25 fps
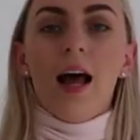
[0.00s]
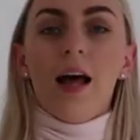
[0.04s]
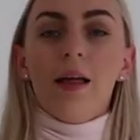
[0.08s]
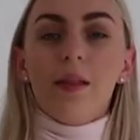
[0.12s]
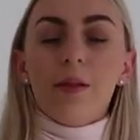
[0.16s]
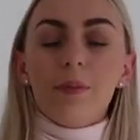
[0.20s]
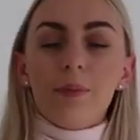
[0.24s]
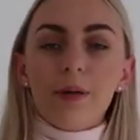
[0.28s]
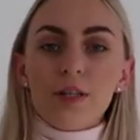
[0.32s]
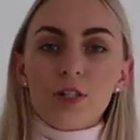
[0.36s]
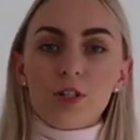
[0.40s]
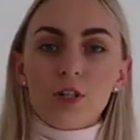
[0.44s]
a
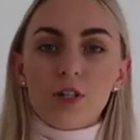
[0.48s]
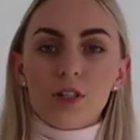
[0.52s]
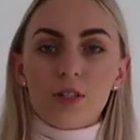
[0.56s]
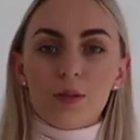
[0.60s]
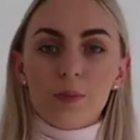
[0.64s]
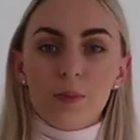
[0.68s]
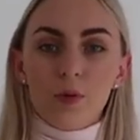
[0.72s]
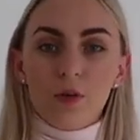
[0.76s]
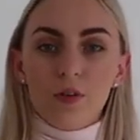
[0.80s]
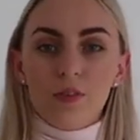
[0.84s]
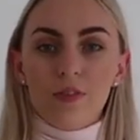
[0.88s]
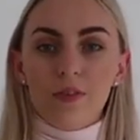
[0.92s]
little bit too
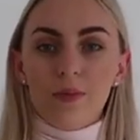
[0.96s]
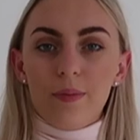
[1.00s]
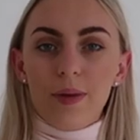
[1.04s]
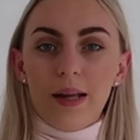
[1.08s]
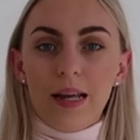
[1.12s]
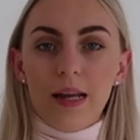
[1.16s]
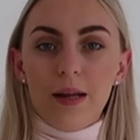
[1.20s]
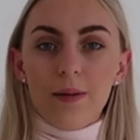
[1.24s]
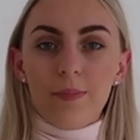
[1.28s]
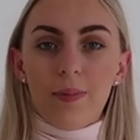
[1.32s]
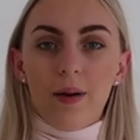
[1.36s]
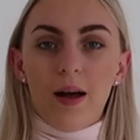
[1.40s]
small for
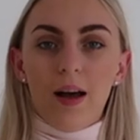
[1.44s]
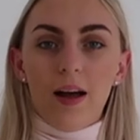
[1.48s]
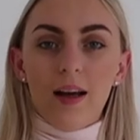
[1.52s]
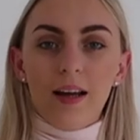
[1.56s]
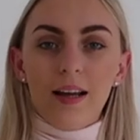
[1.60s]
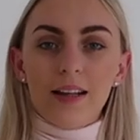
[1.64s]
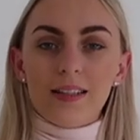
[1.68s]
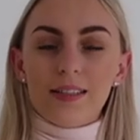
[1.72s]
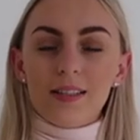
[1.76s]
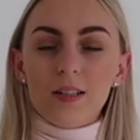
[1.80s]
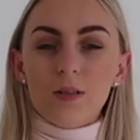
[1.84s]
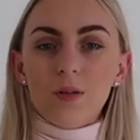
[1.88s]
me,
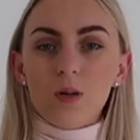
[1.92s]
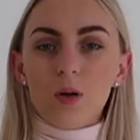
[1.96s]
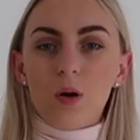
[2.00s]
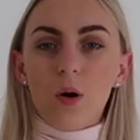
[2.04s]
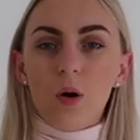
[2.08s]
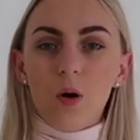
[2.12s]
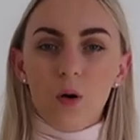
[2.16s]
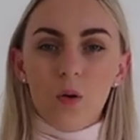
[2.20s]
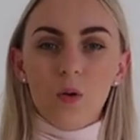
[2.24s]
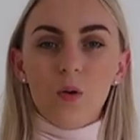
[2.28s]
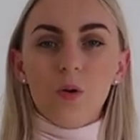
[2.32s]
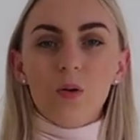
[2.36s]
but it's still
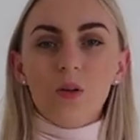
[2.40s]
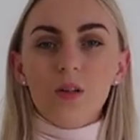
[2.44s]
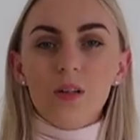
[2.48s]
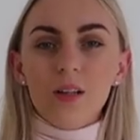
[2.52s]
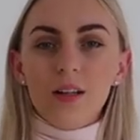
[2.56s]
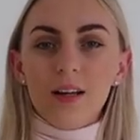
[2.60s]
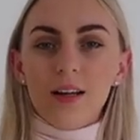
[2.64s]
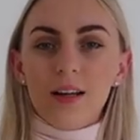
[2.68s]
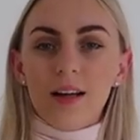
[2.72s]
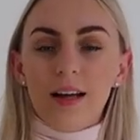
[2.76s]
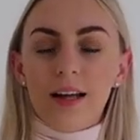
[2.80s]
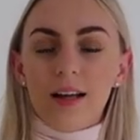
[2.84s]

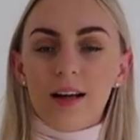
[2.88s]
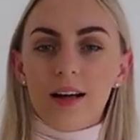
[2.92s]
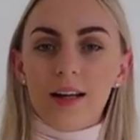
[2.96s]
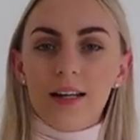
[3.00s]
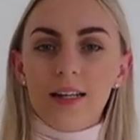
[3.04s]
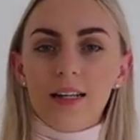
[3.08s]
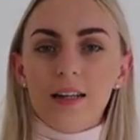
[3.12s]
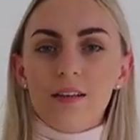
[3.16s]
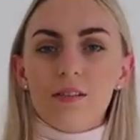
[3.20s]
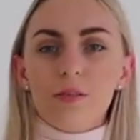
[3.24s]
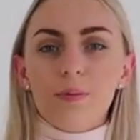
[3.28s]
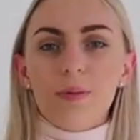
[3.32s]
cool. It
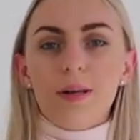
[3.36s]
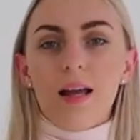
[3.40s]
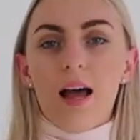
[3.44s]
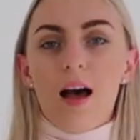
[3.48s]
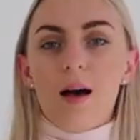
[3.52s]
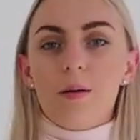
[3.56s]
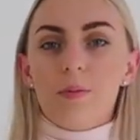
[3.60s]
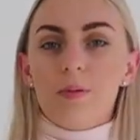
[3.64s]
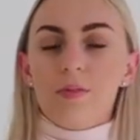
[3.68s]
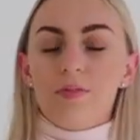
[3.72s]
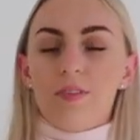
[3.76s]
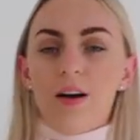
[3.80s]
kind of gives me
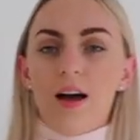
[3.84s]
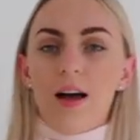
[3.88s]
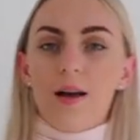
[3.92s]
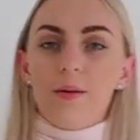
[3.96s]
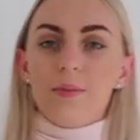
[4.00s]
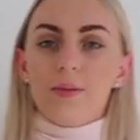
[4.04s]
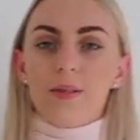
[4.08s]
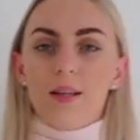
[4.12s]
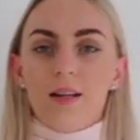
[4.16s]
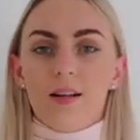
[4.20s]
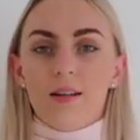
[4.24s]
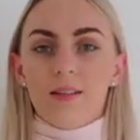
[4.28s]
ABBA
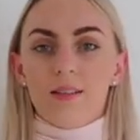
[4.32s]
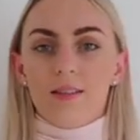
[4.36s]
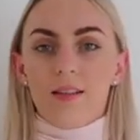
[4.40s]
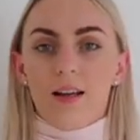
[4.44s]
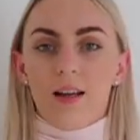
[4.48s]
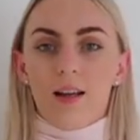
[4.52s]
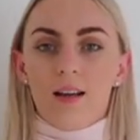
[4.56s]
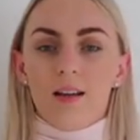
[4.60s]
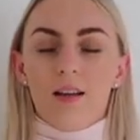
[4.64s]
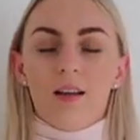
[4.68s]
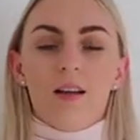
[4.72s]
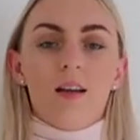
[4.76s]
vibes and it's
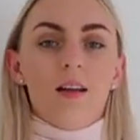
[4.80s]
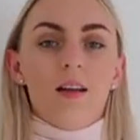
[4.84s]
like